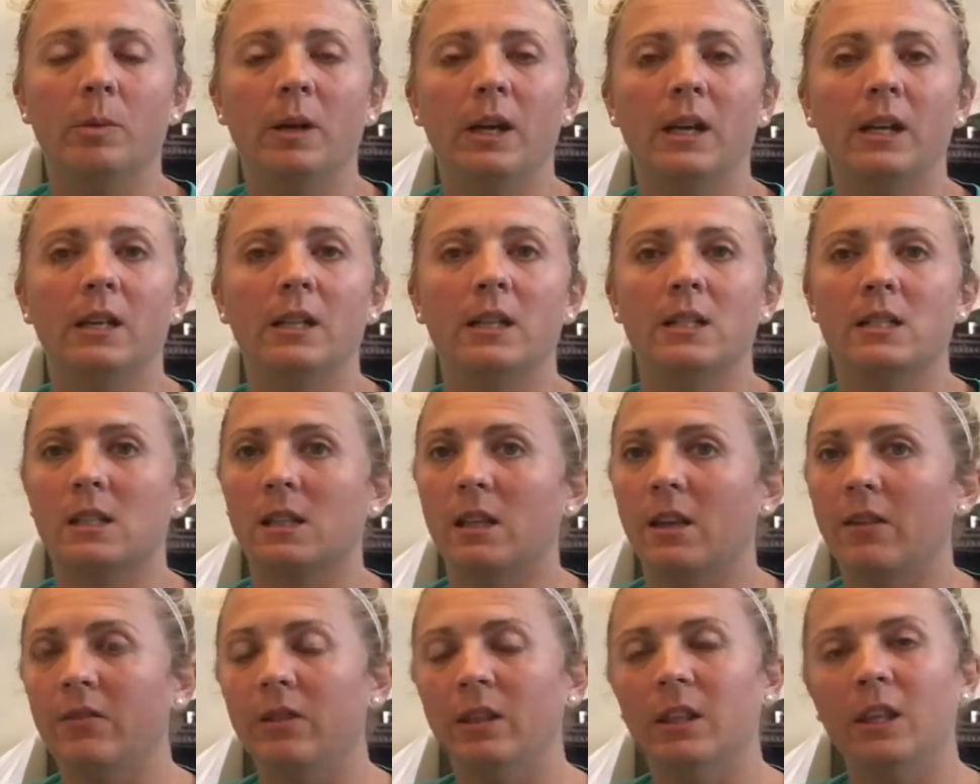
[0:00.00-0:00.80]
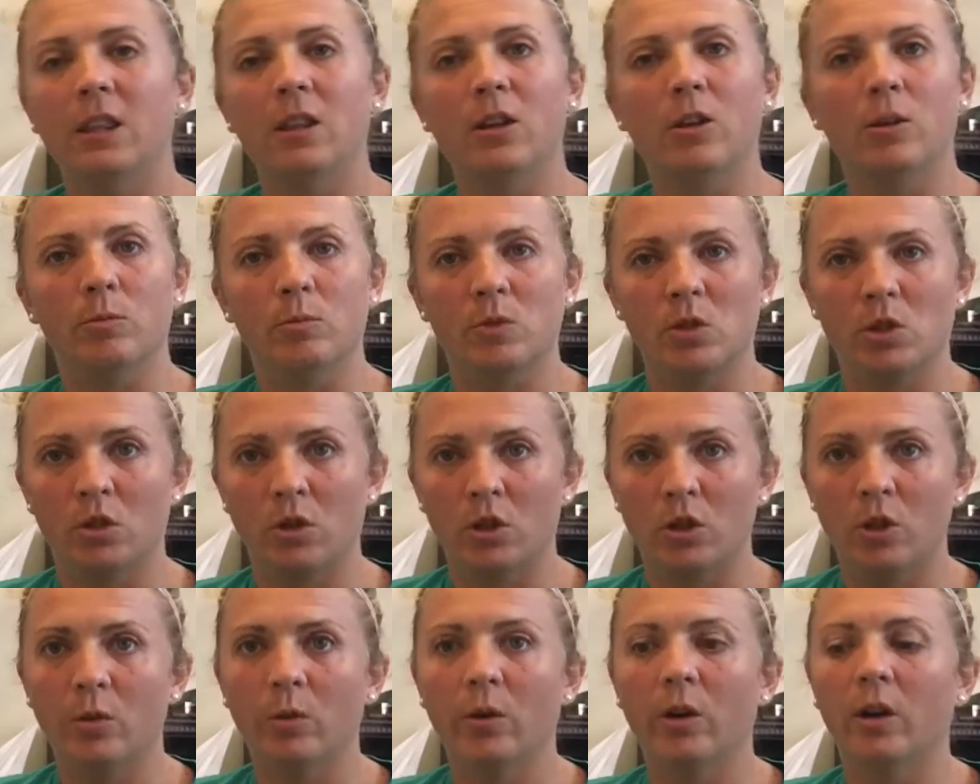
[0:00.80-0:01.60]
But it's lovely. The homes are
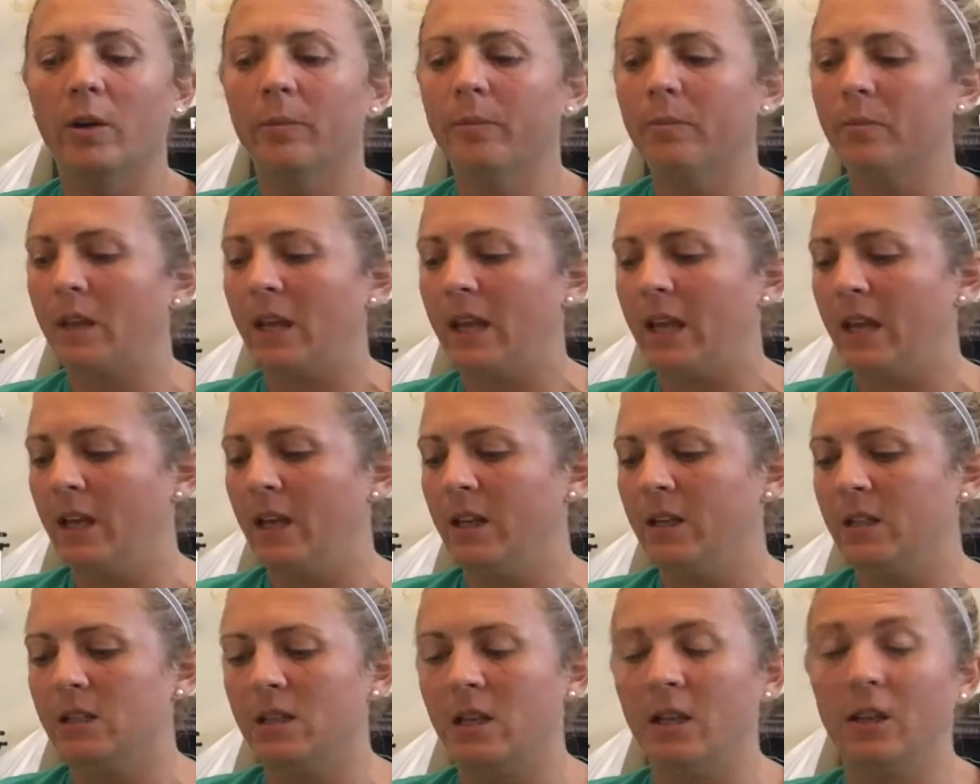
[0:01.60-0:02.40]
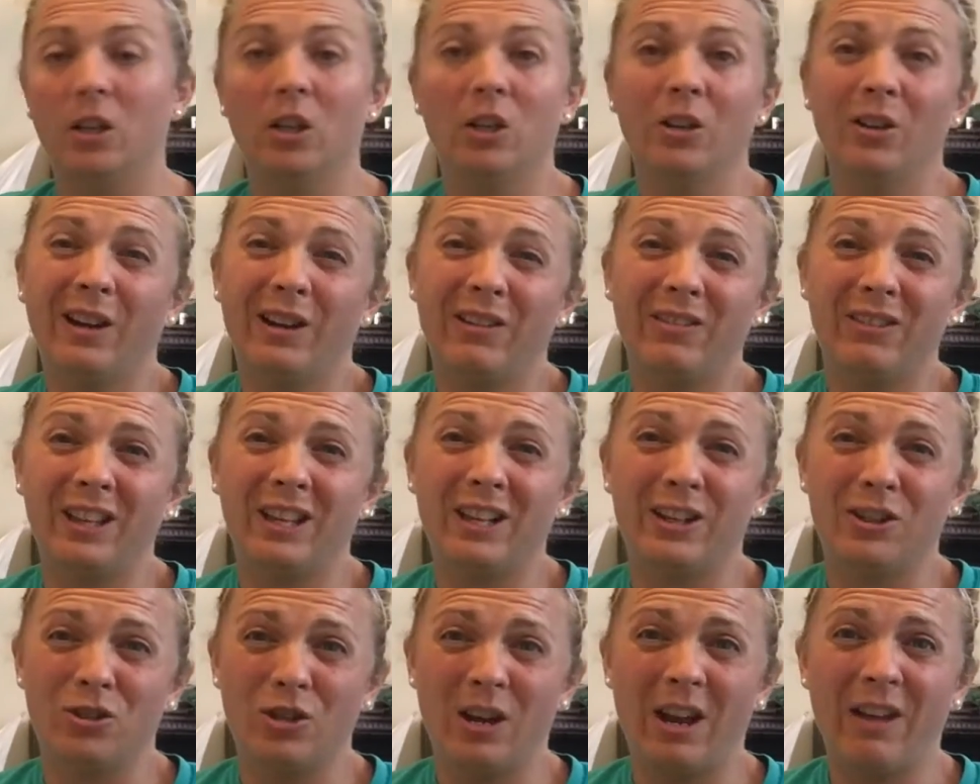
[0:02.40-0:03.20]
newer, and you don't have a
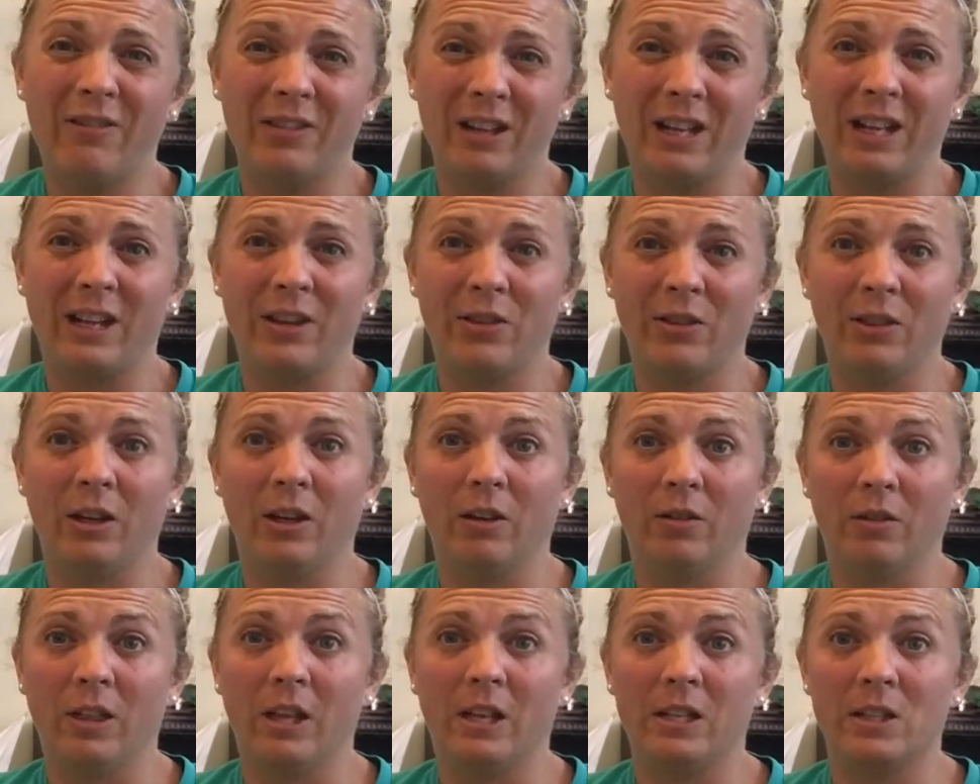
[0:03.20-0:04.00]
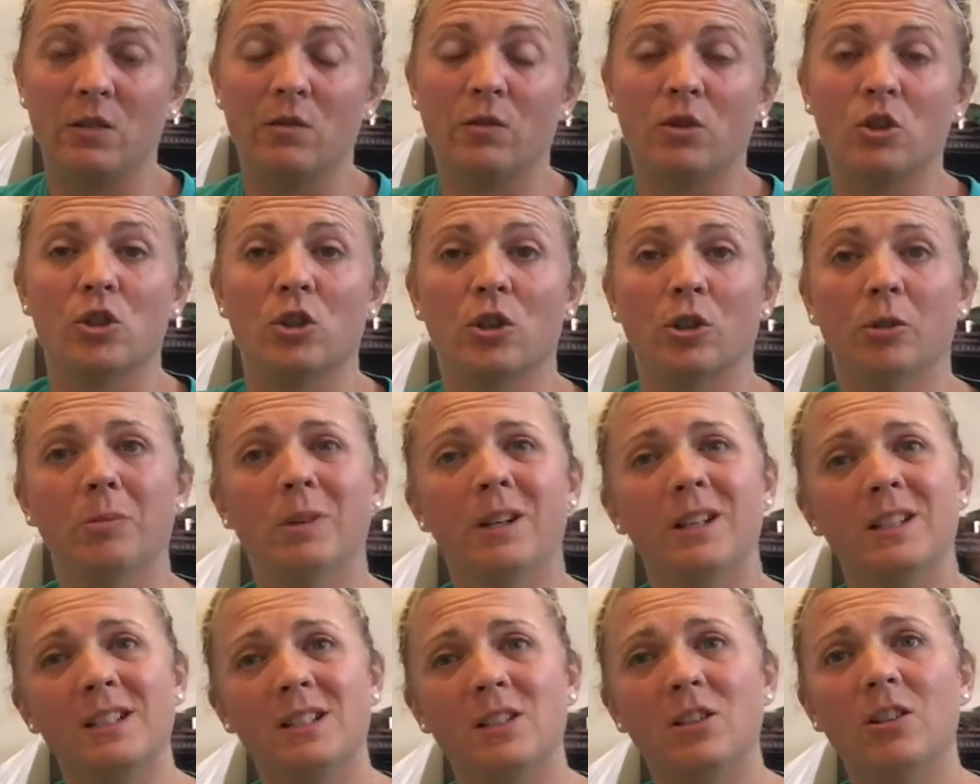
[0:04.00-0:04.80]
lot of traffic out there, that's for sure.
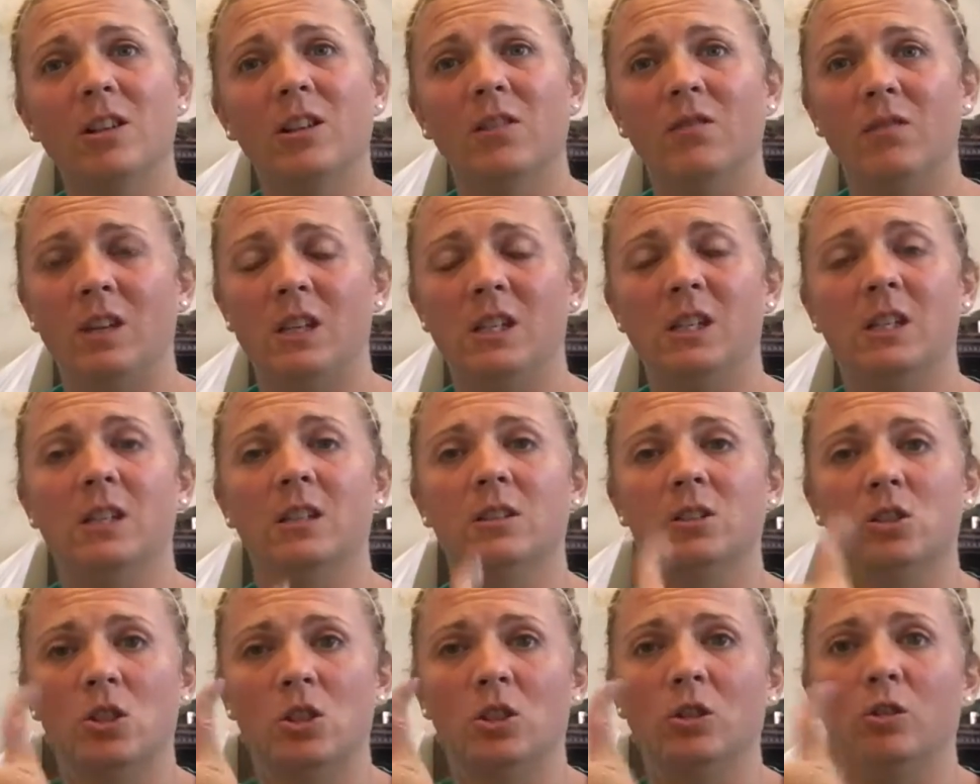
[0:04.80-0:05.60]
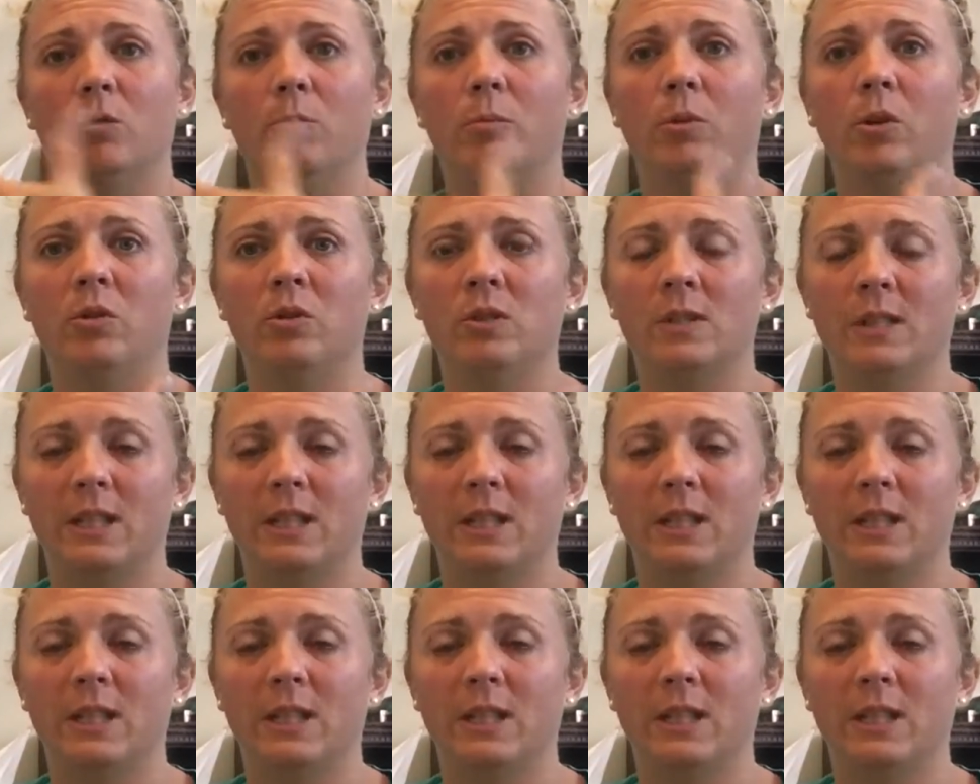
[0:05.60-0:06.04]
But it's still convenient to both